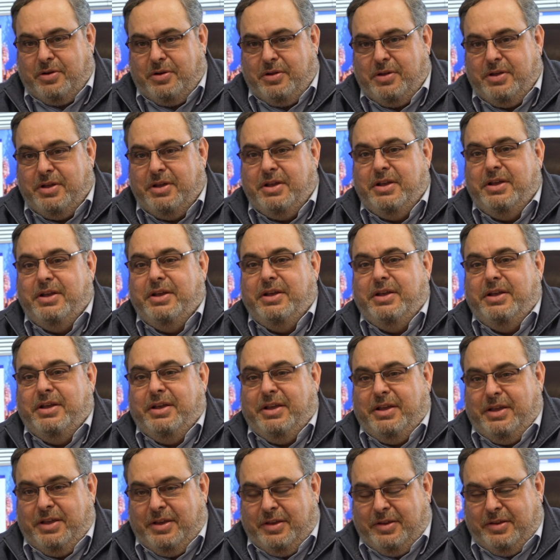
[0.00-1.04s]
developed
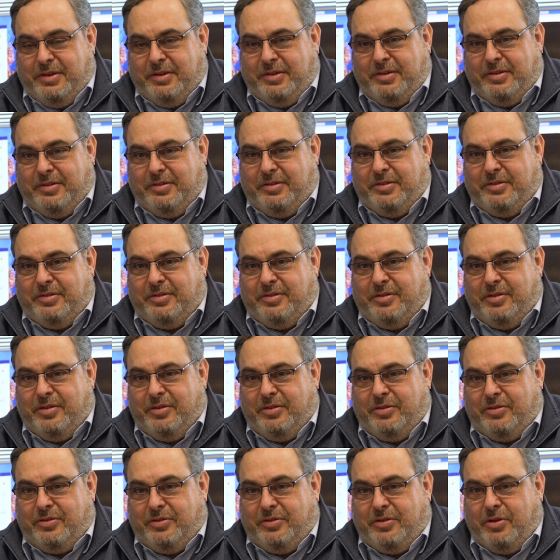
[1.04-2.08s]
a very simple
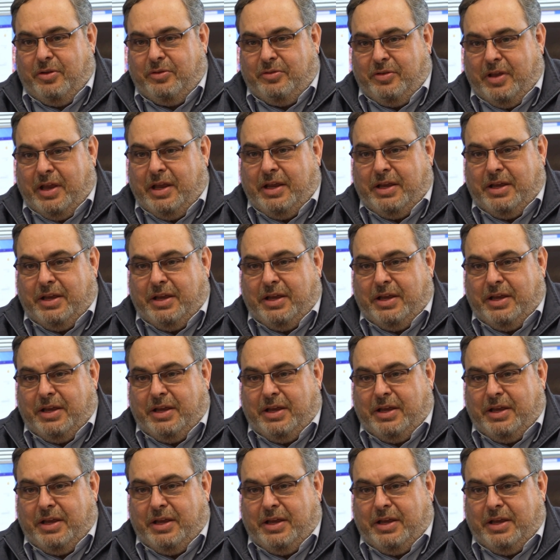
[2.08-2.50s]
process